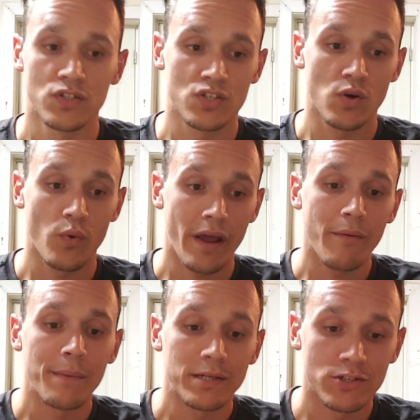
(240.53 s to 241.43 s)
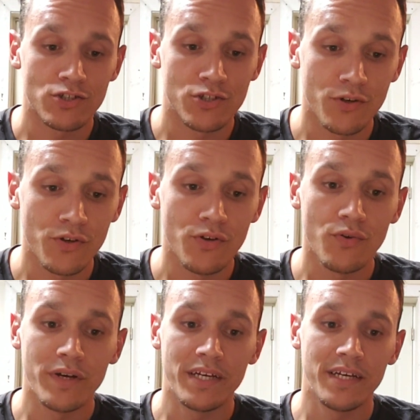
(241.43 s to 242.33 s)
So what I'm about to show
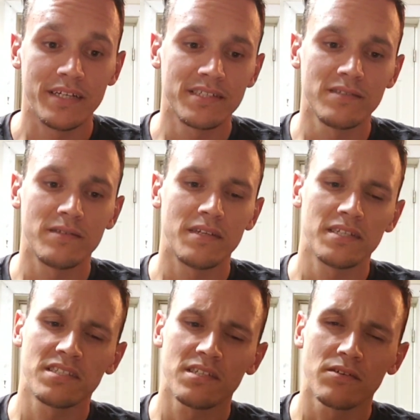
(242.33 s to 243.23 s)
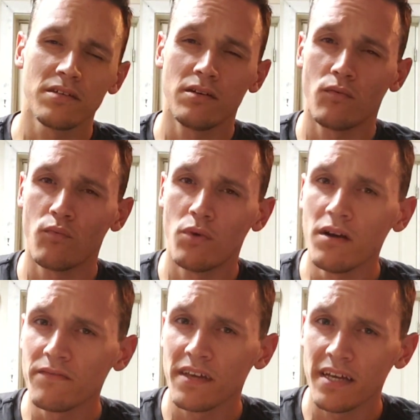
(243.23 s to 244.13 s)
you isn't necessarily a
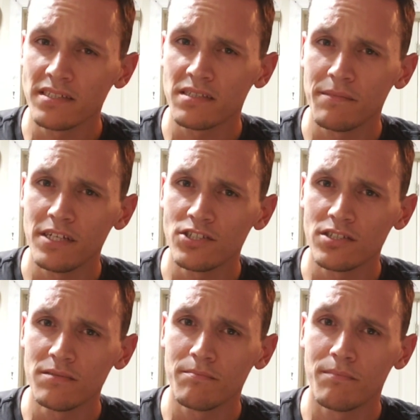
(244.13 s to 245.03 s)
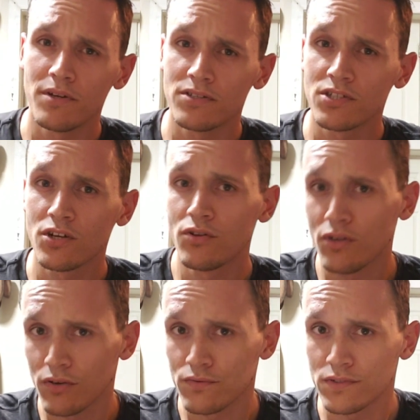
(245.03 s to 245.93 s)
rough guesstimation, but it's
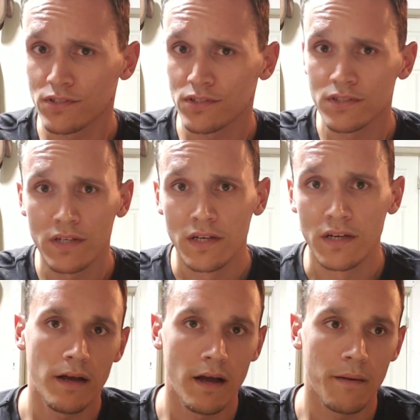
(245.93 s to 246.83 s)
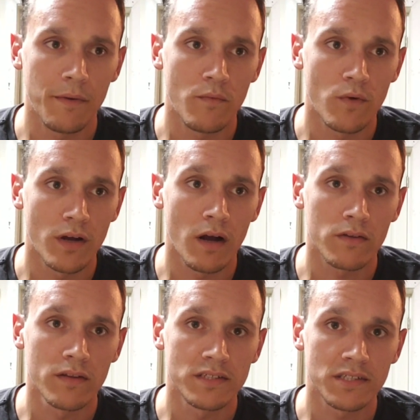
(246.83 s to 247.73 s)
close. I mean,
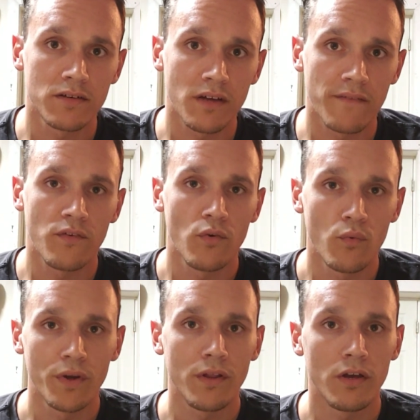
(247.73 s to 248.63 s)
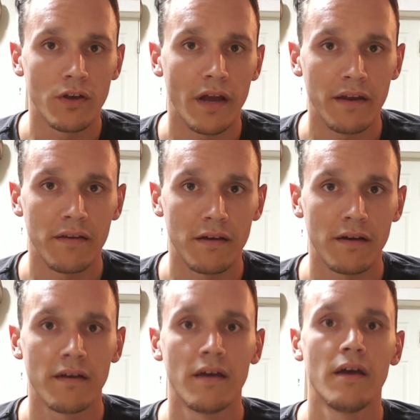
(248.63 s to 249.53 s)
regardless, it'll give you a really good
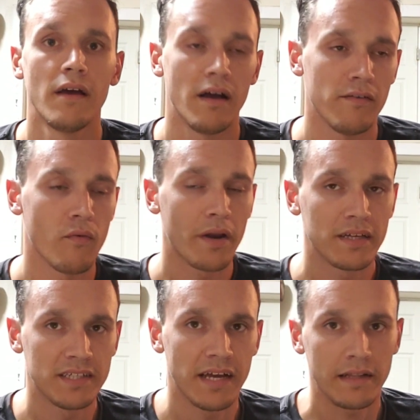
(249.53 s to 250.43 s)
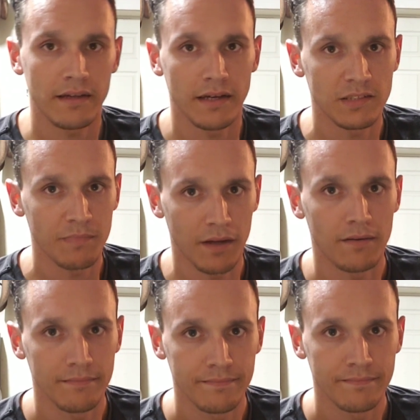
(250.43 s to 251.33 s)
idea of what exactly I spent.